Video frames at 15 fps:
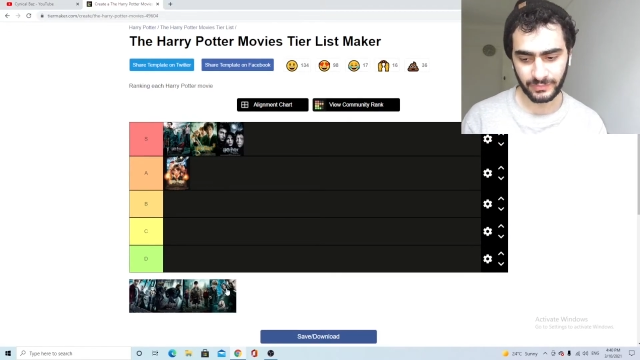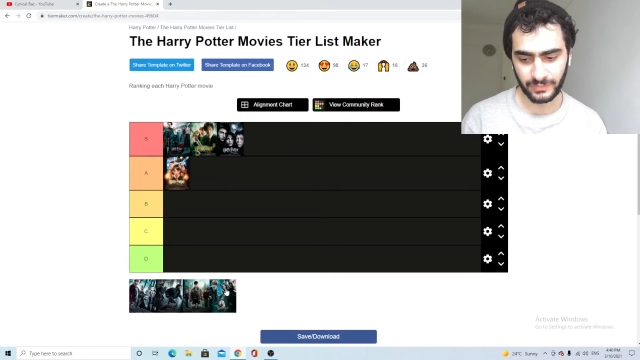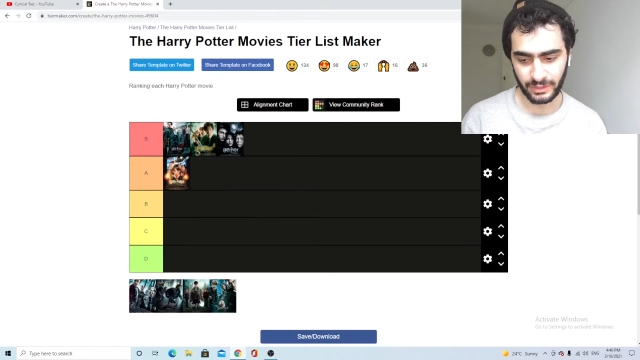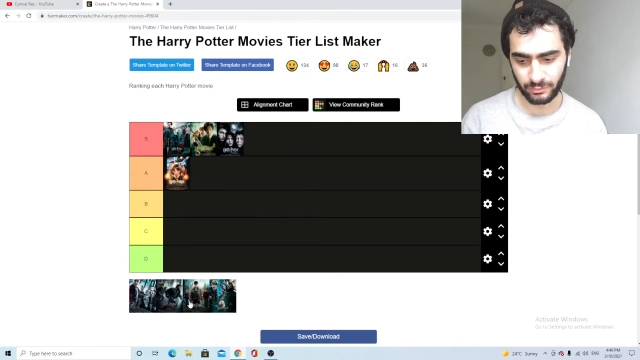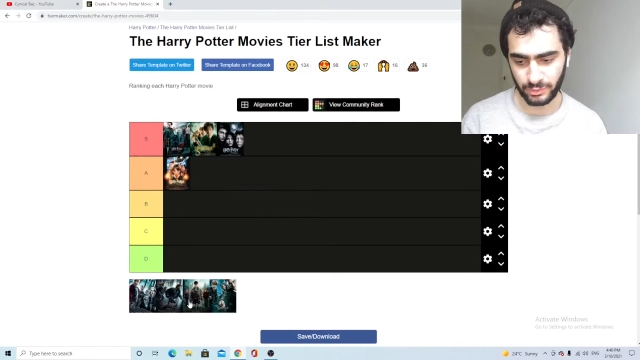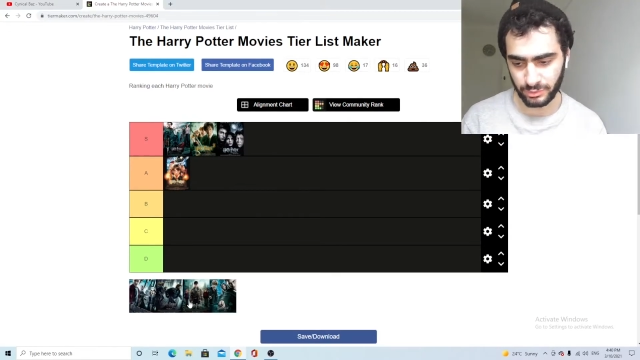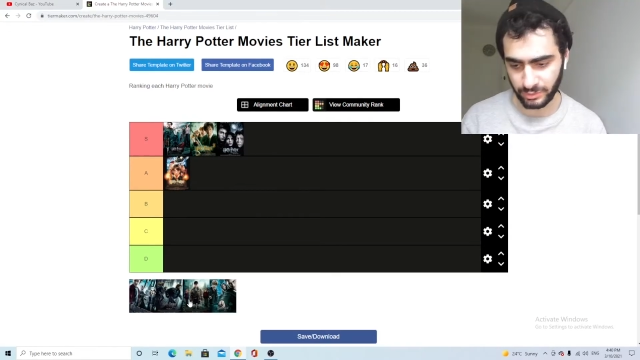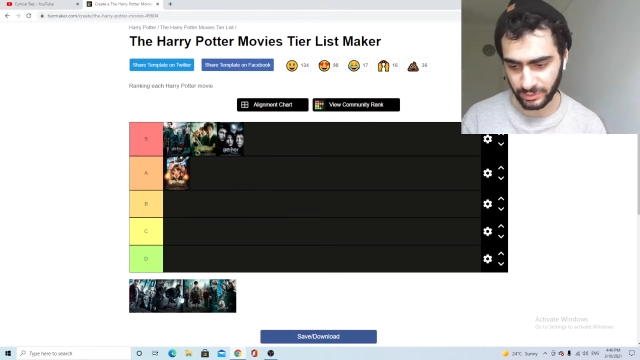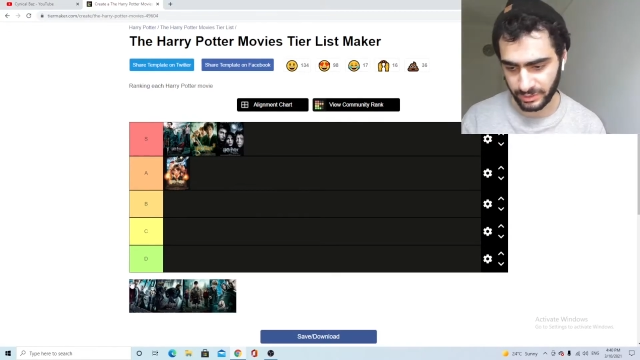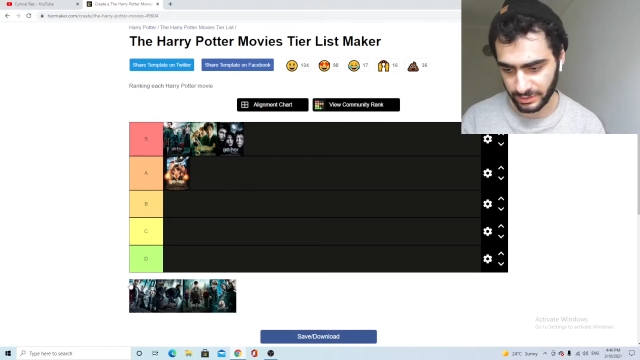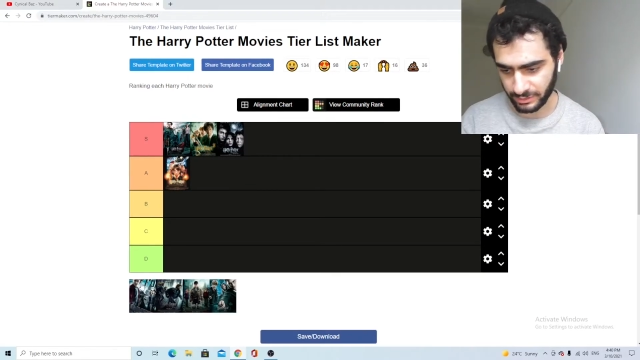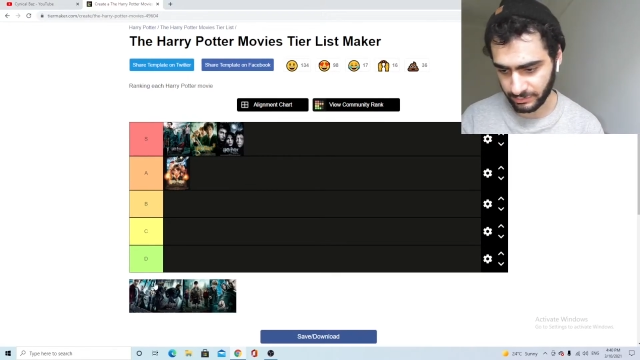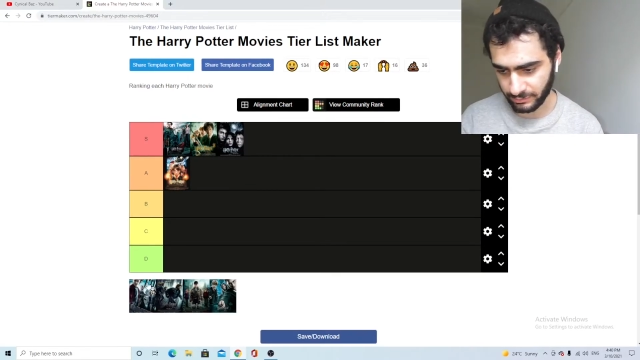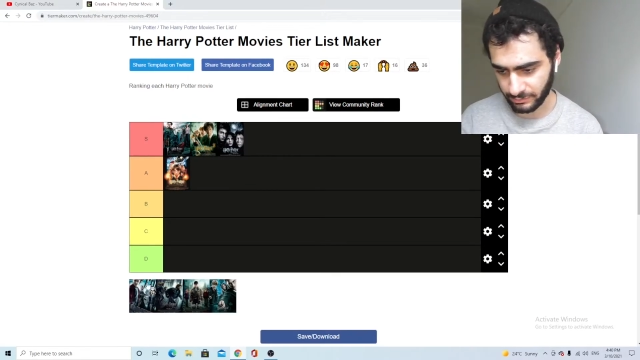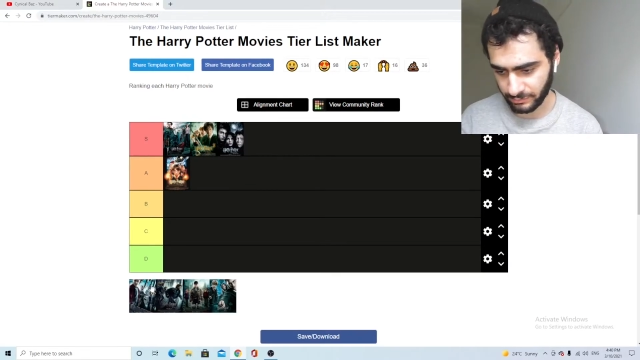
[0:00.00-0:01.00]
Which one is
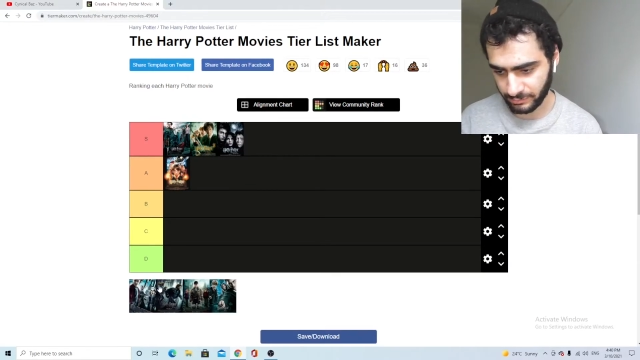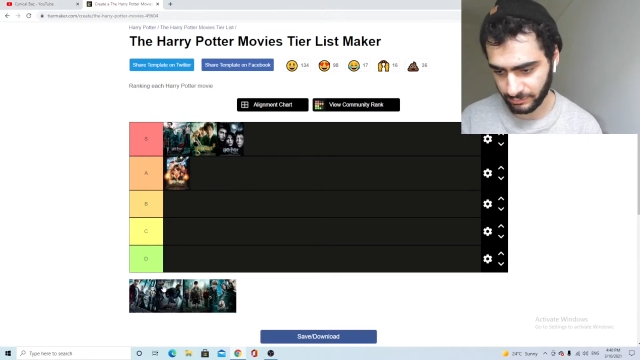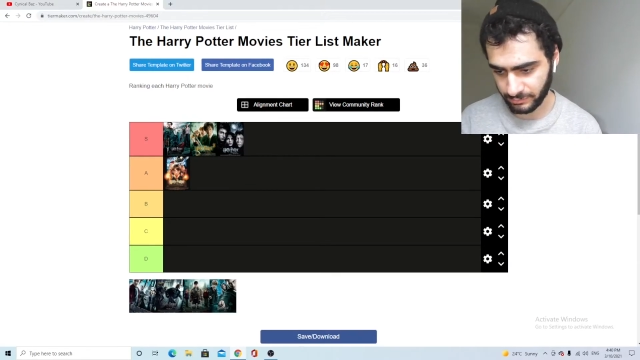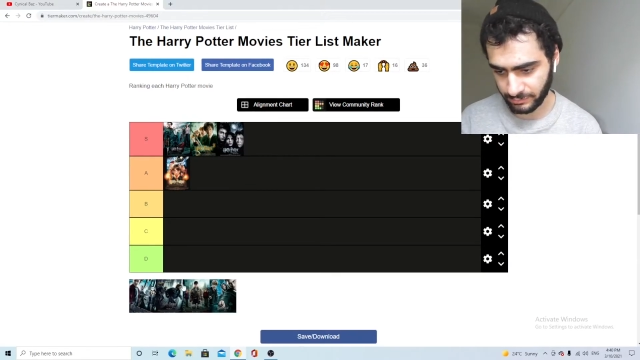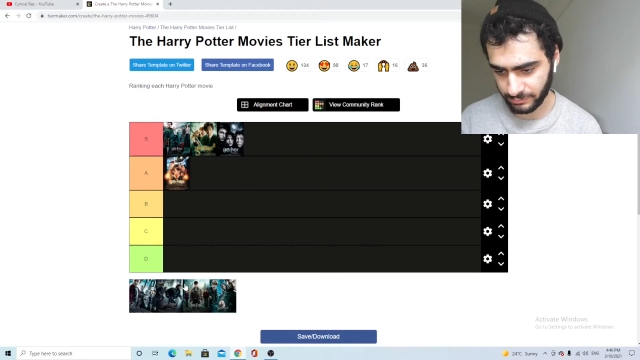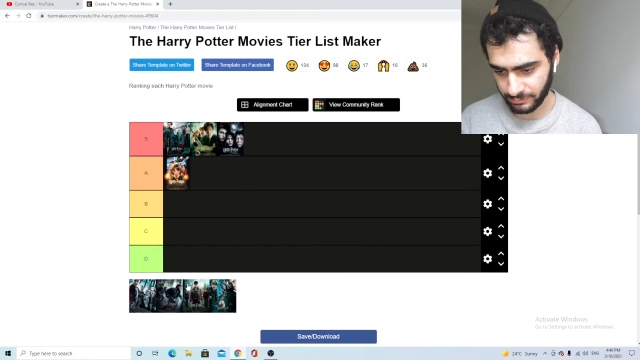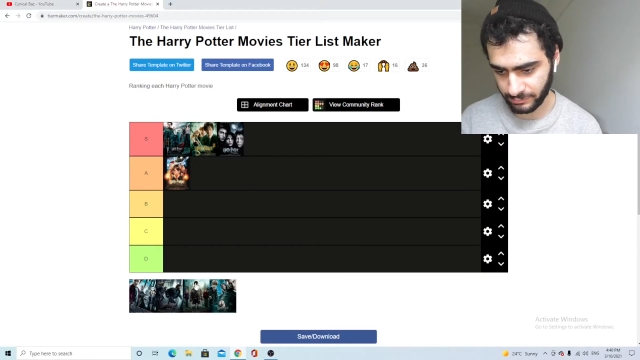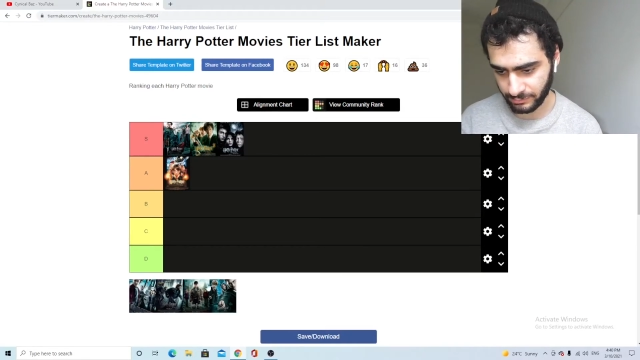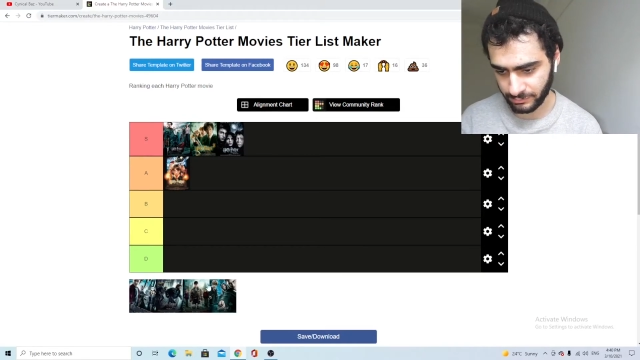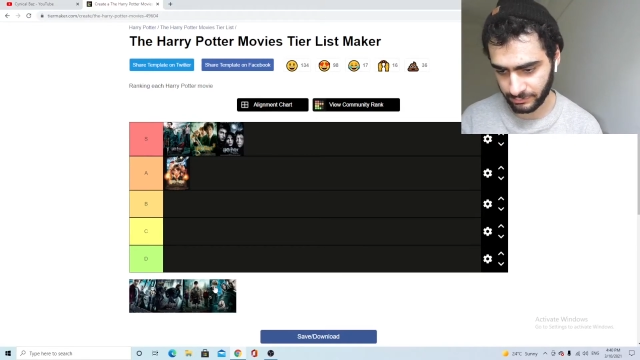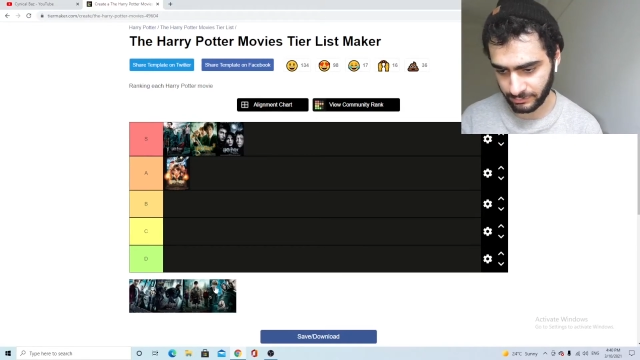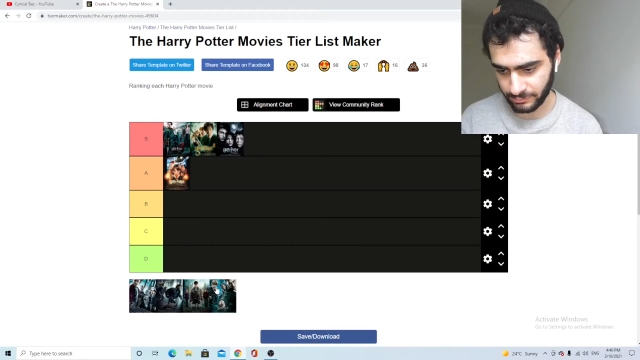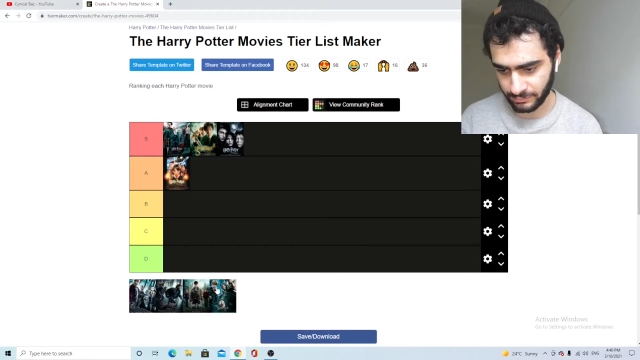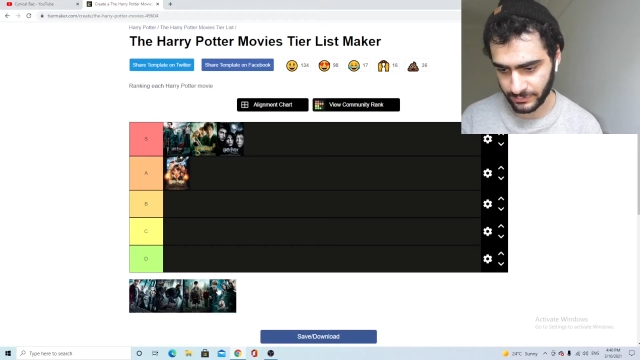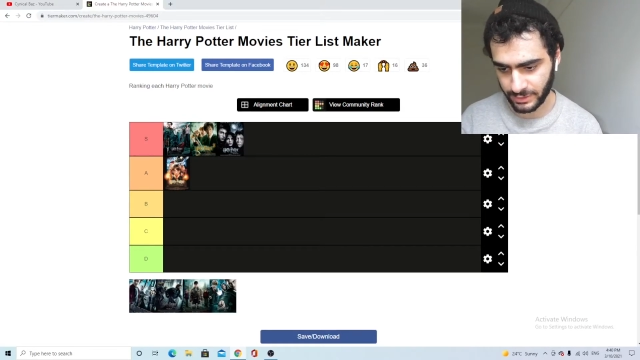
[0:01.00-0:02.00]
it?
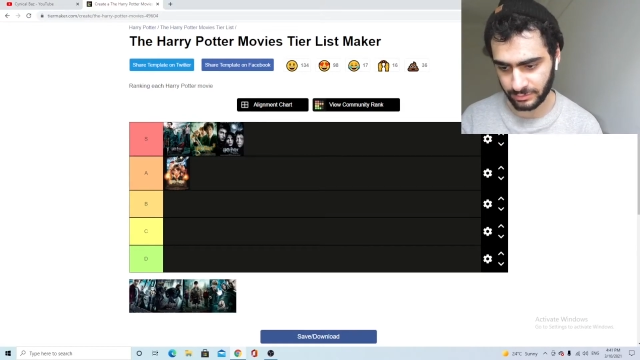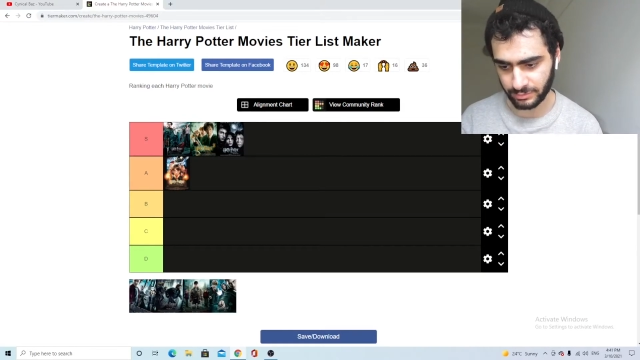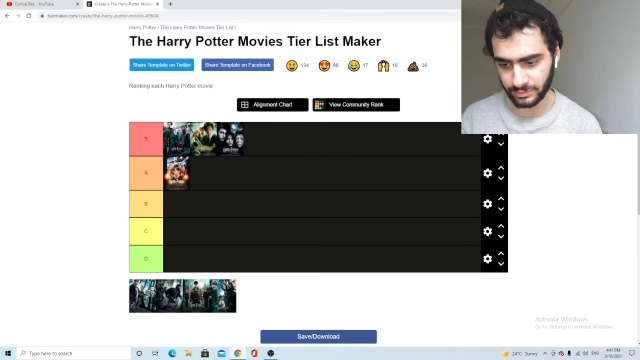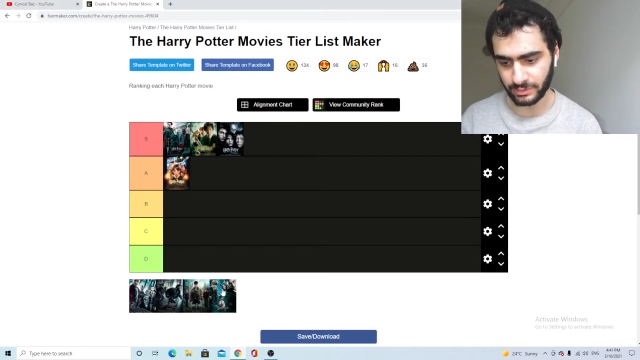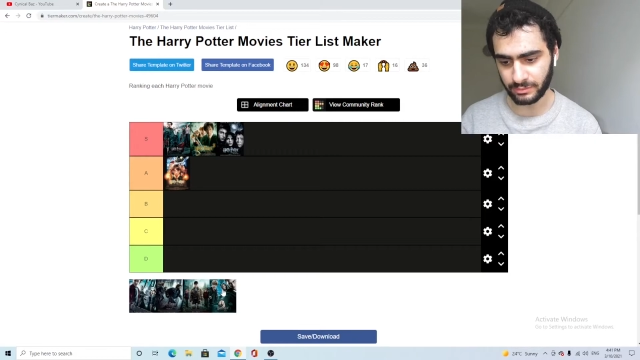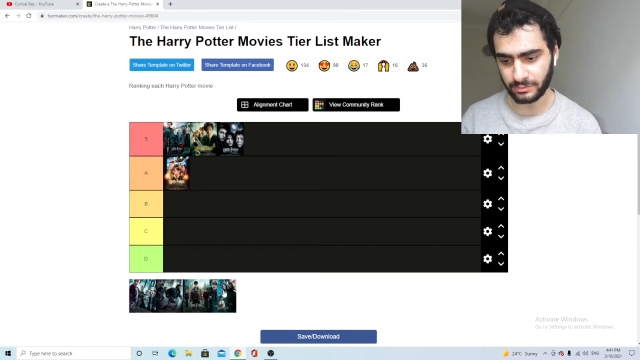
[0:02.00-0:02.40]
This one.